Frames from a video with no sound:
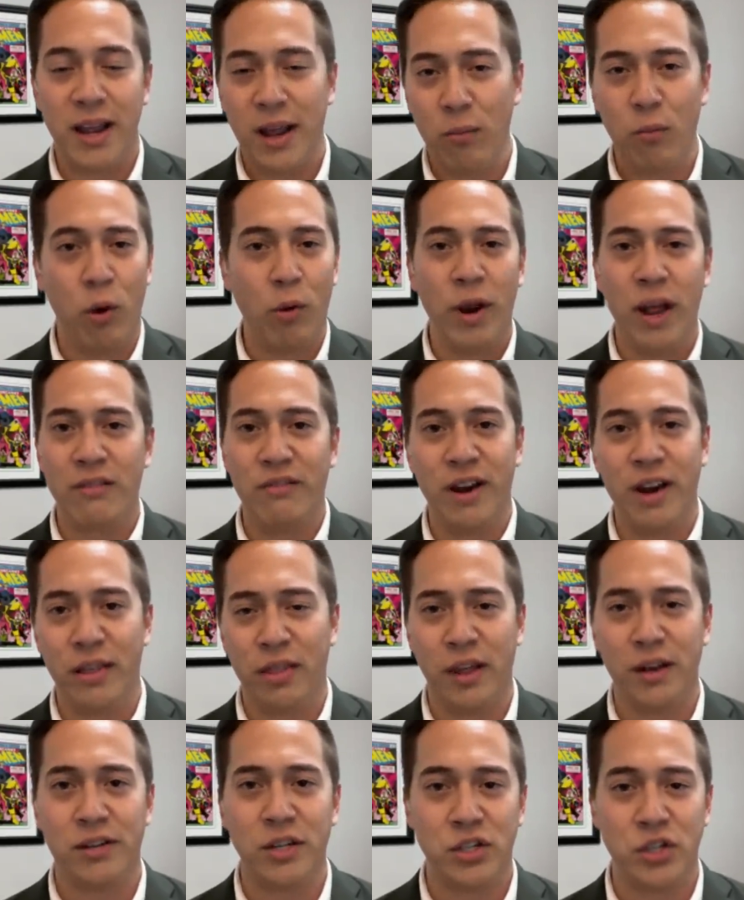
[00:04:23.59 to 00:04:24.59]
It won't have
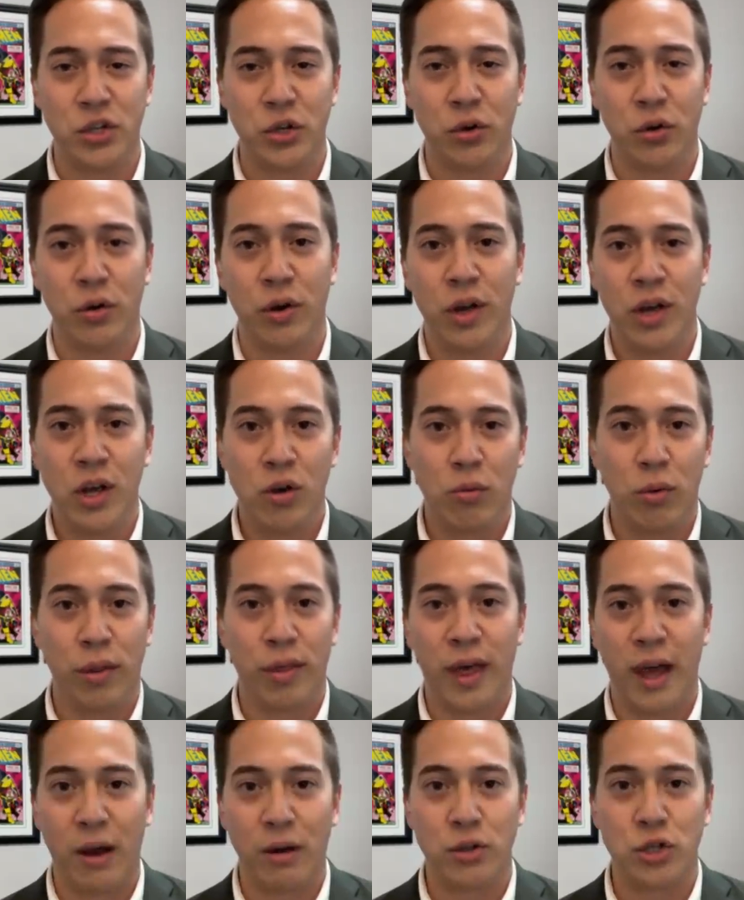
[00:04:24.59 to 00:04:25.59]
anything to do
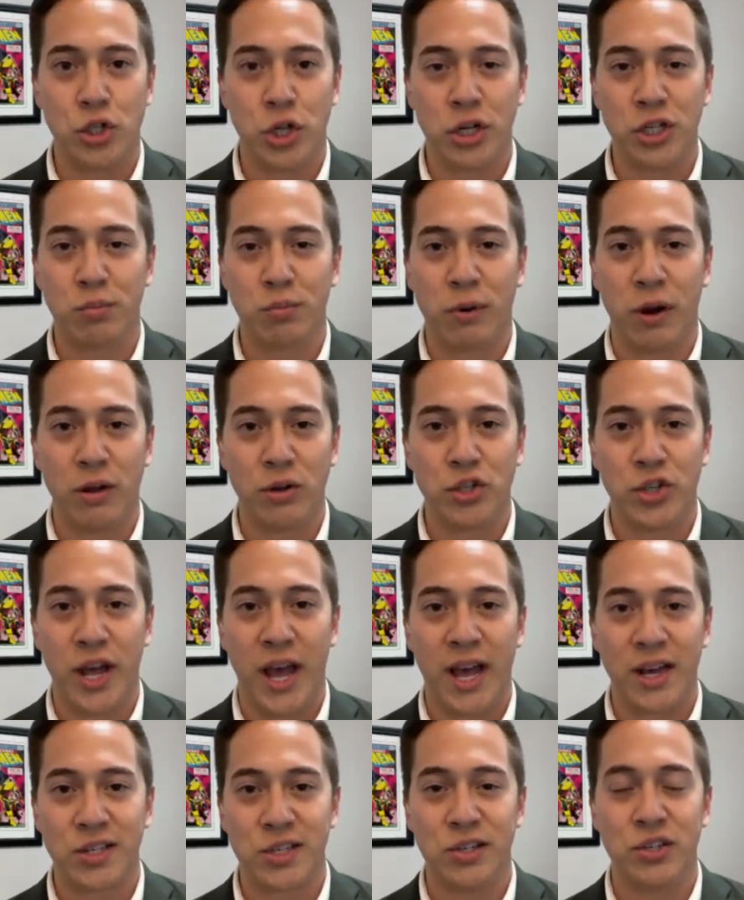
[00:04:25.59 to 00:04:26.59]
with how Judge Brown
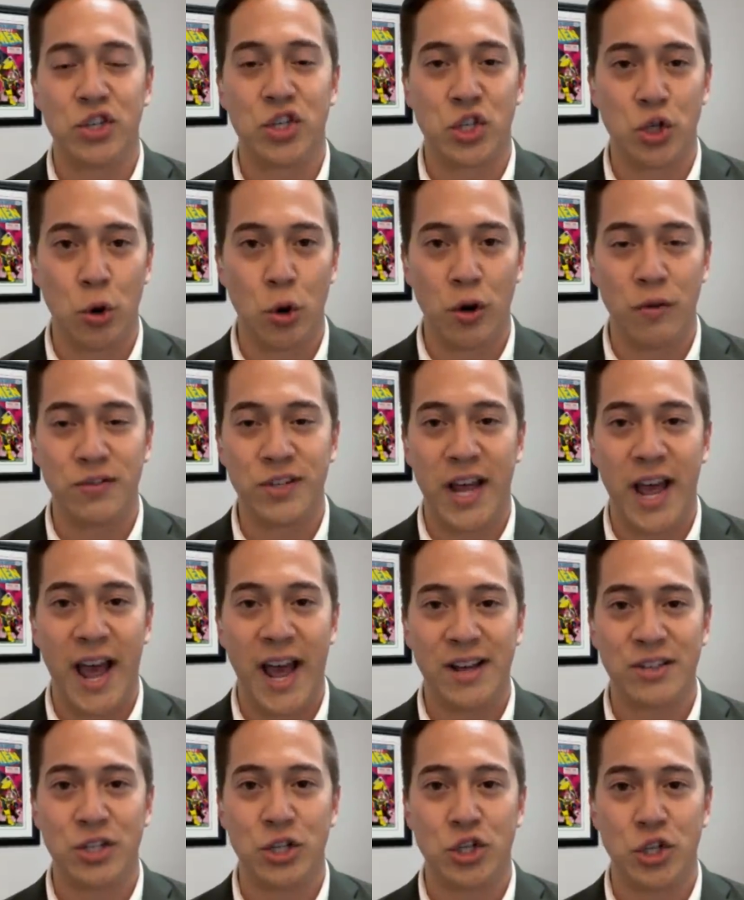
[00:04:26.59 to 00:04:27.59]
Jackson serves
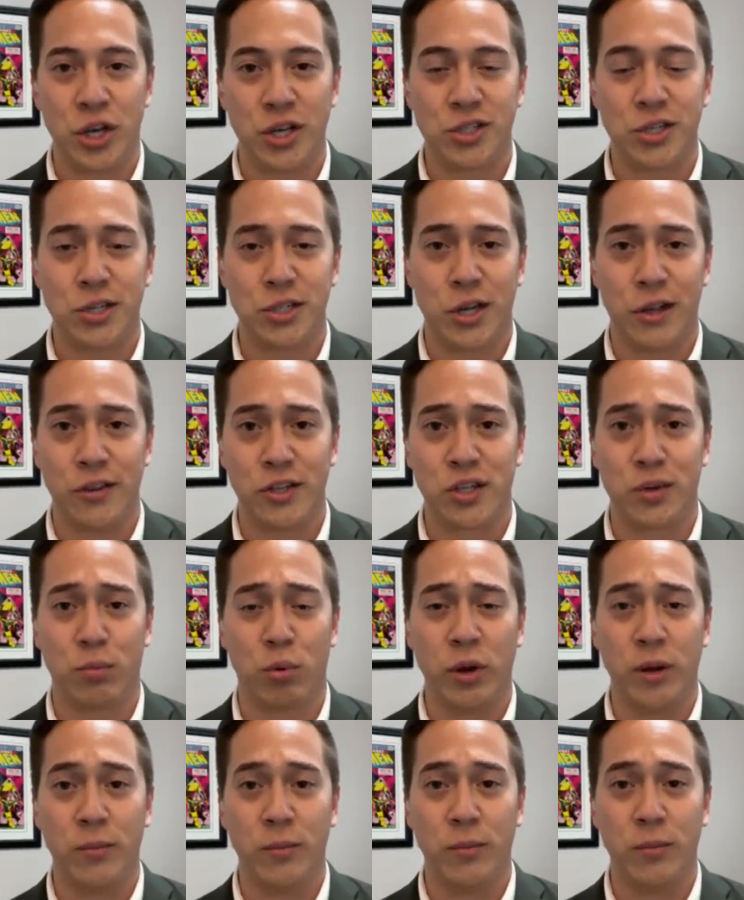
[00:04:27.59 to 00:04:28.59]
as a justice on the
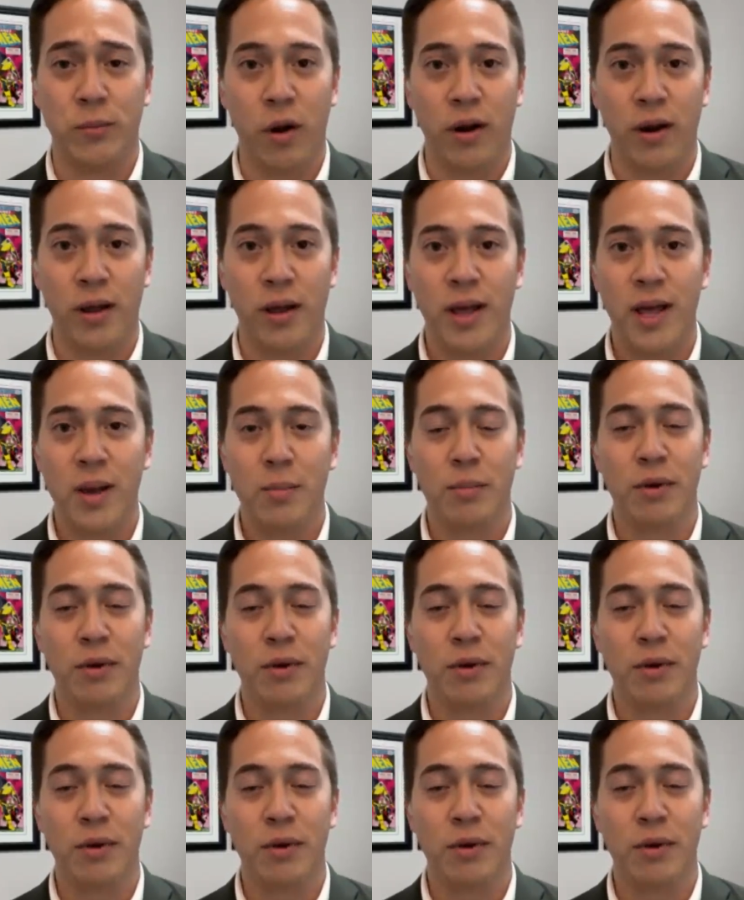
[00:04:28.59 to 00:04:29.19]
Supreme Court.